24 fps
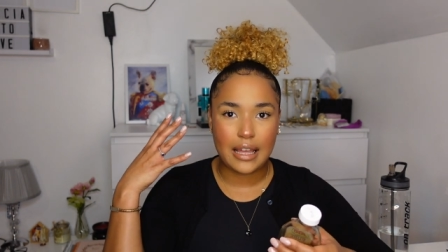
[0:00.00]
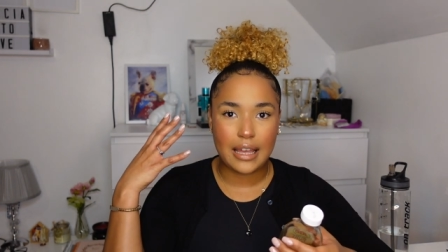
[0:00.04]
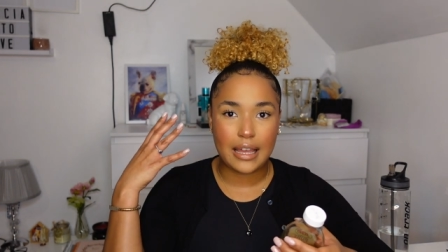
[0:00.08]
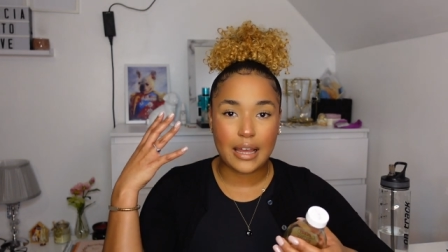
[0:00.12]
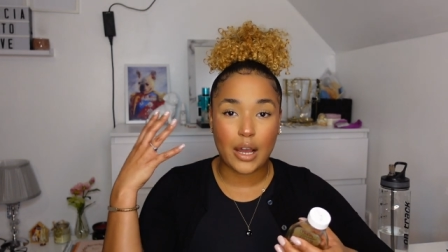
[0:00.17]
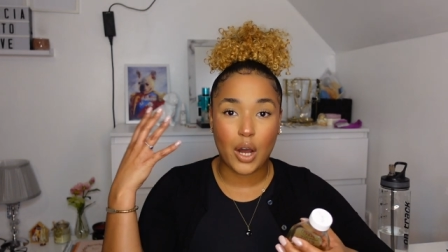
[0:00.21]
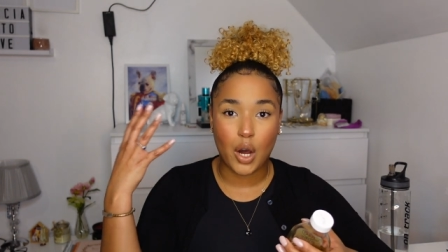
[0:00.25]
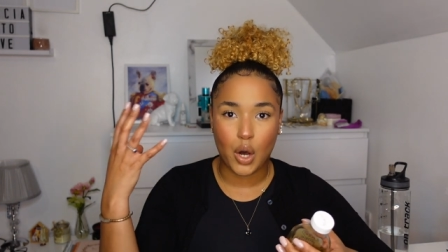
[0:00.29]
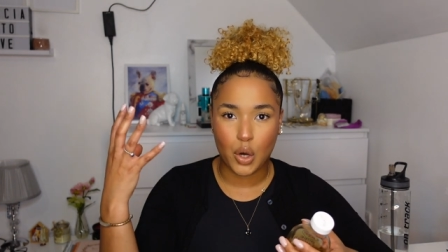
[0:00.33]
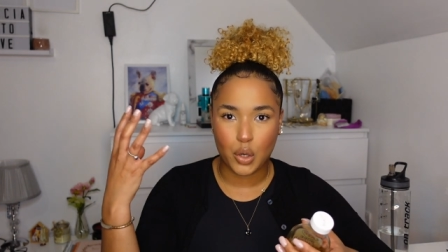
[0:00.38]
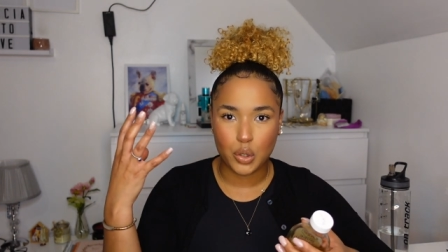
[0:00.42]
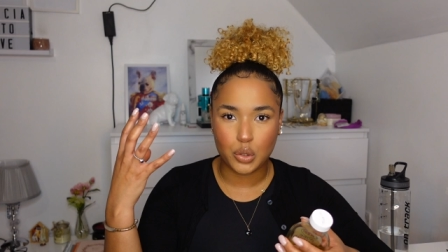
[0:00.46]

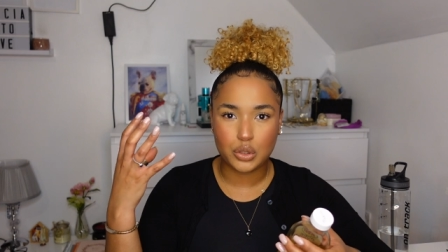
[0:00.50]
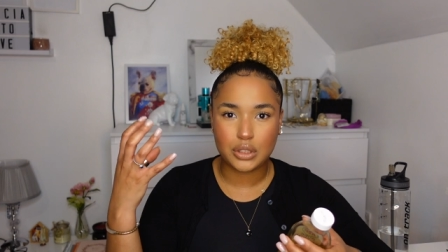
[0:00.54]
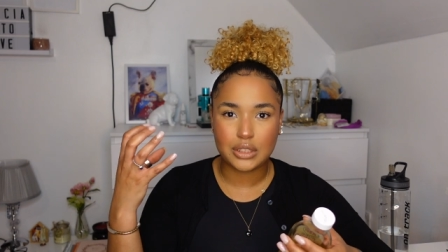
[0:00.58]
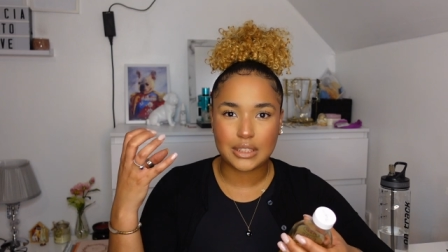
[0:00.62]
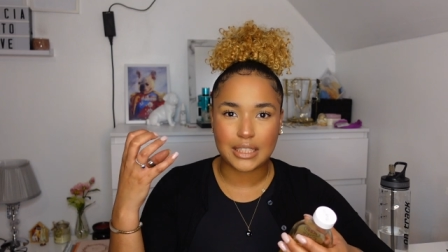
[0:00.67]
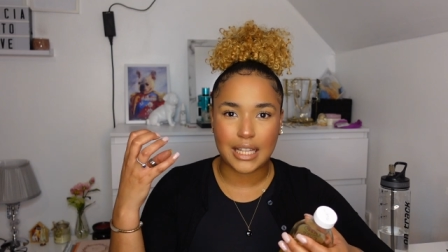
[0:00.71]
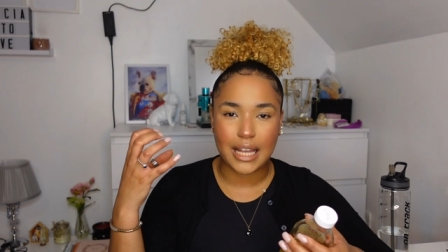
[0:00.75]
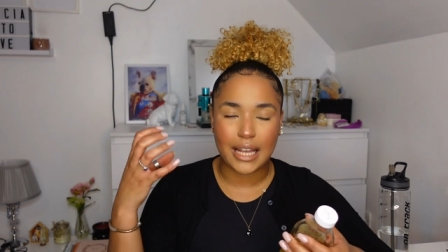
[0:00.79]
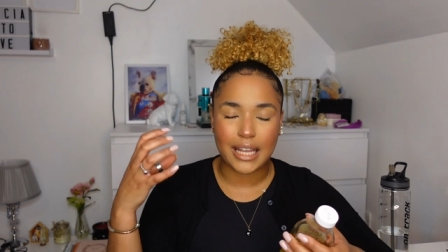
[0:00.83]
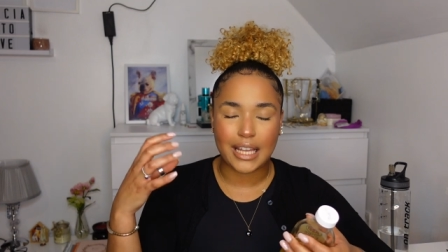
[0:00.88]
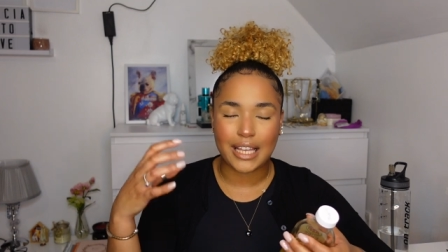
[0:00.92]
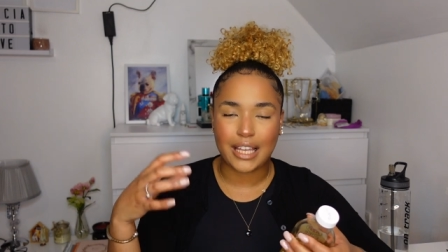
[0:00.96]
holds,
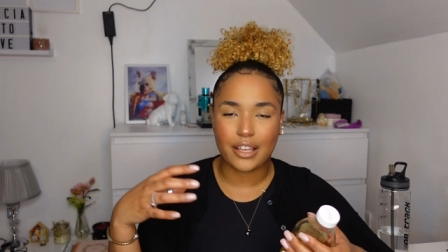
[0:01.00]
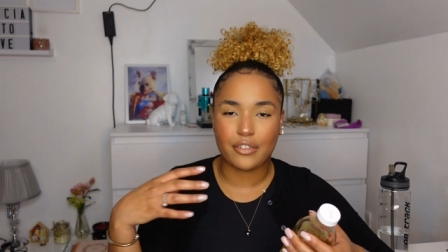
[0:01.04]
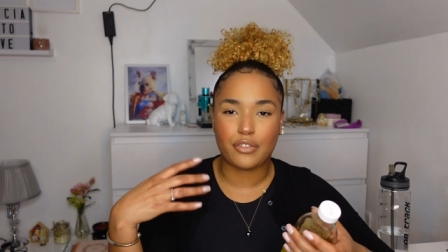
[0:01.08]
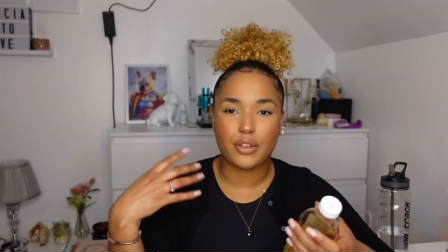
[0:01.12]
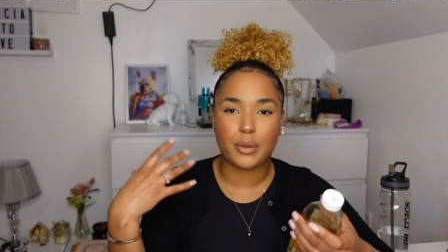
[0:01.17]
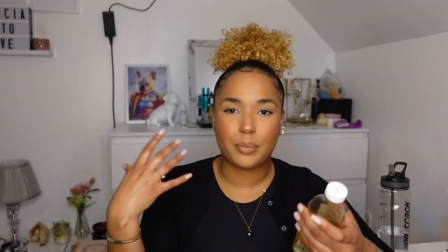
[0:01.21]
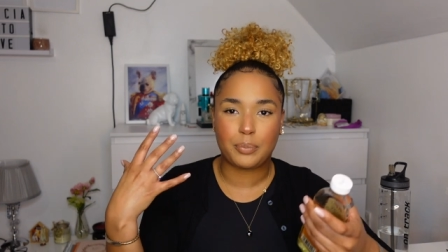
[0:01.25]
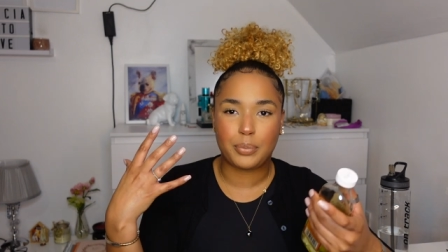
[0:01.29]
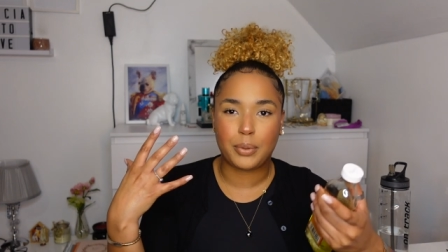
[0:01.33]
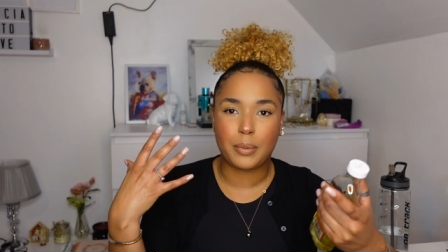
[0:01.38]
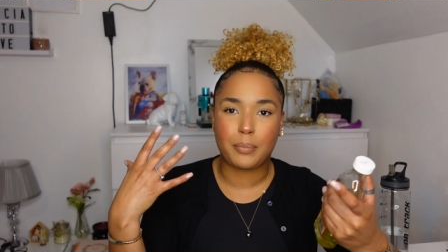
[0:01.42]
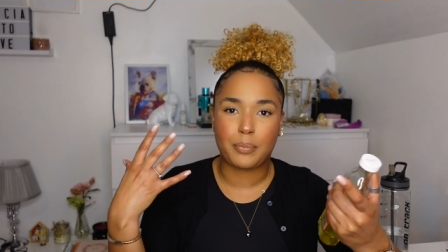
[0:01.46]
like if
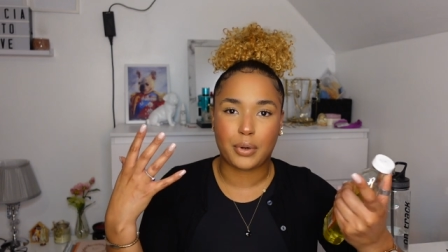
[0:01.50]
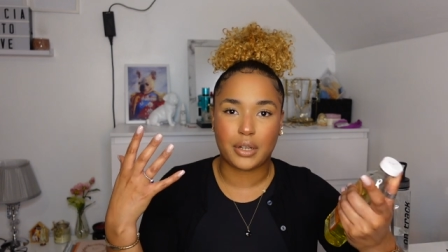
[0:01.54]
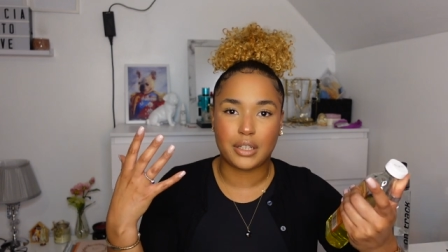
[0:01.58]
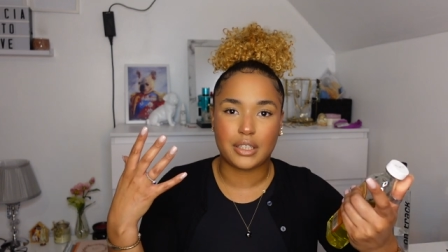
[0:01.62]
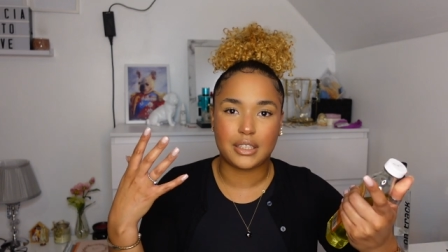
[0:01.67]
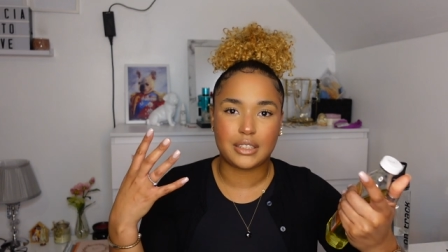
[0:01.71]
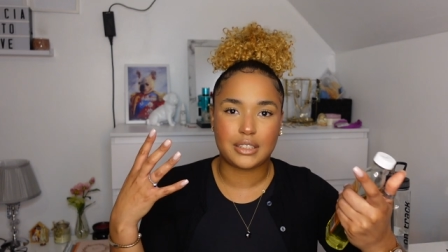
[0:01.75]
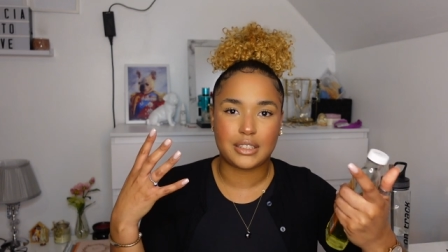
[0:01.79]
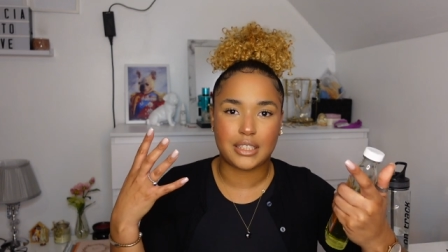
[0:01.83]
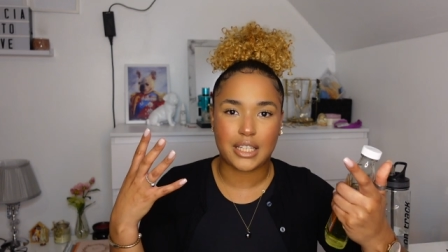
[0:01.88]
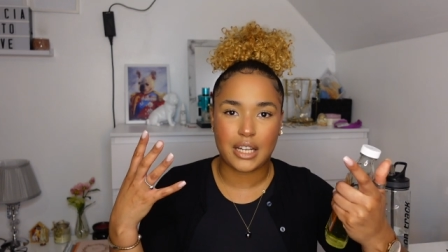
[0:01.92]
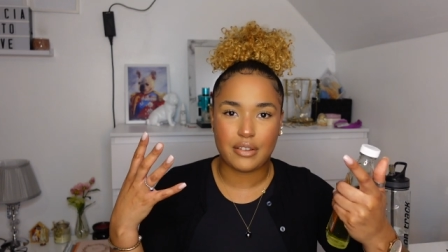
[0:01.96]
you put
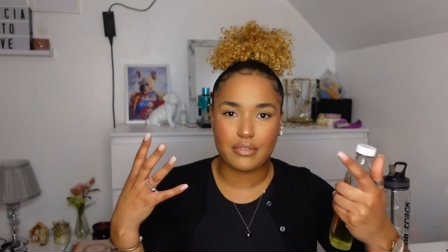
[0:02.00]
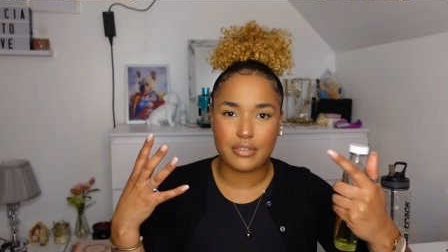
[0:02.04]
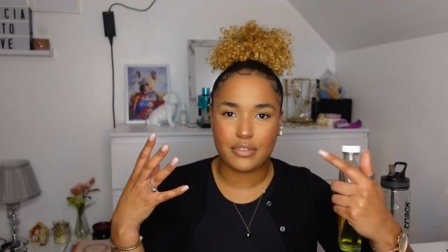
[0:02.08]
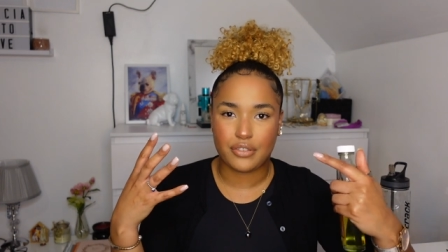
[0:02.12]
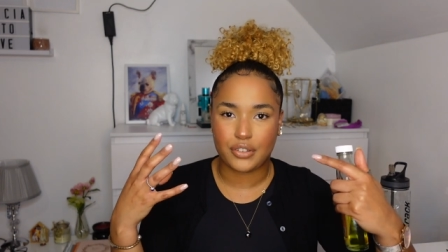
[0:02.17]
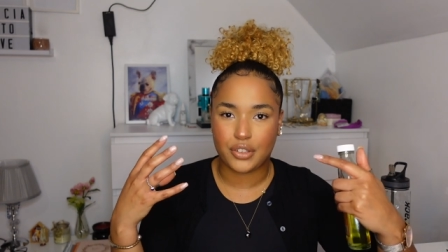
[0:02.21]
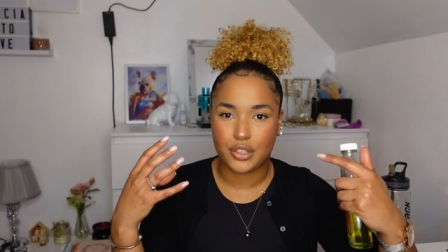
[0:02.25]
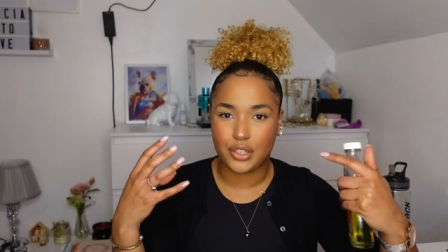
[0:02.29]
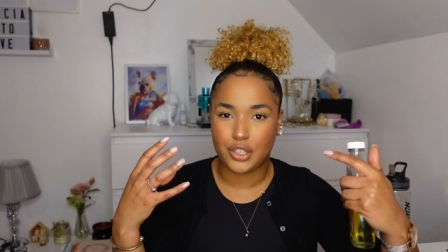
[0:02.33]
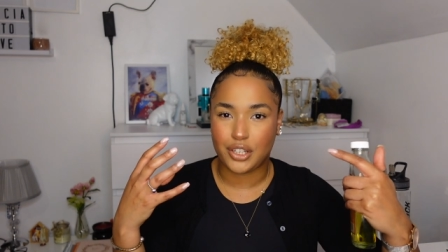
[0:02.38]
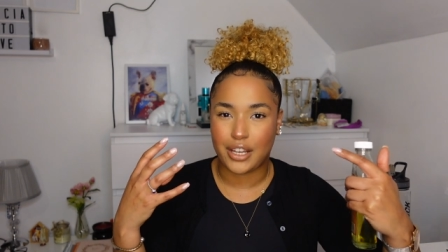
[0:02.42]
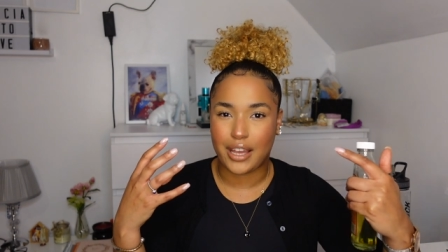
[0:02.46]
products and
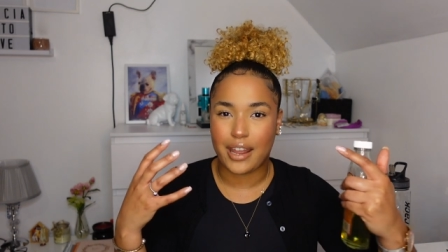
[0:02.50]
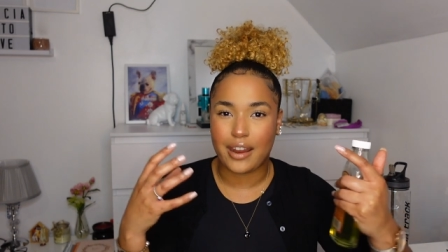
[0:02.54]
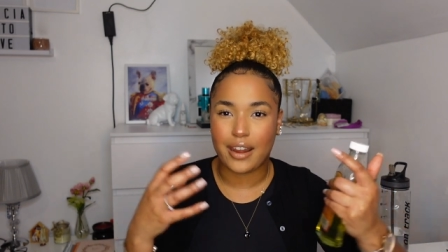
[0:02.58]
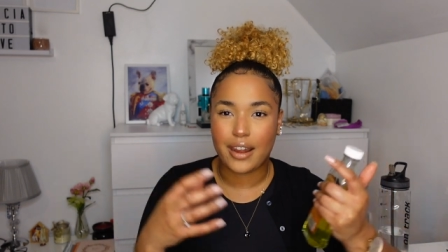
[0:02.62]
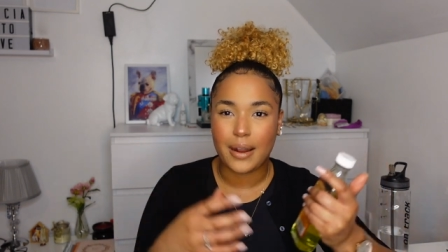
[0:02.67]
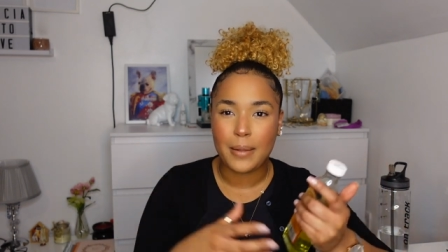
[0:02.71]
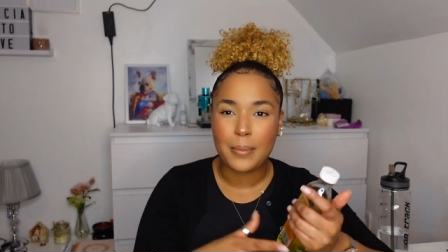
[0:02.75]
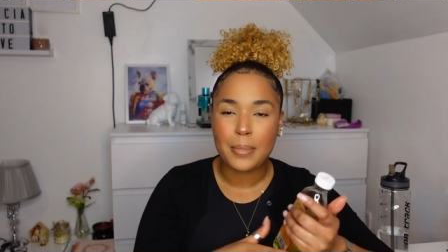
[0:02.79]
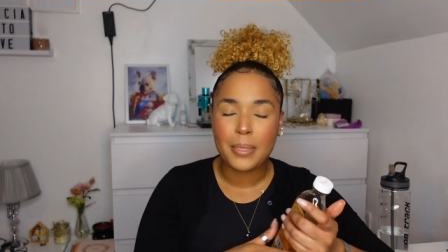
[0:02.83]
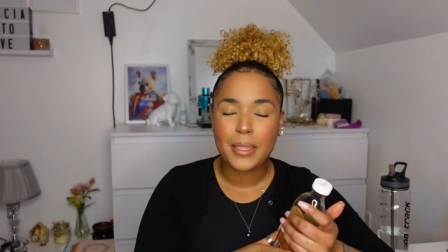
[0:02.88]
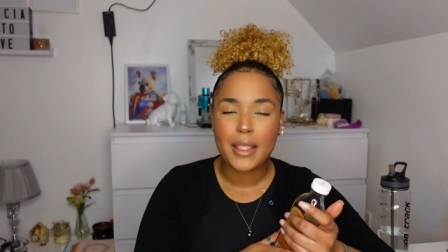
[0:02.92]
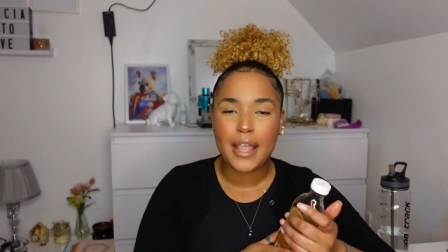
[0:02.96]
everything in your hair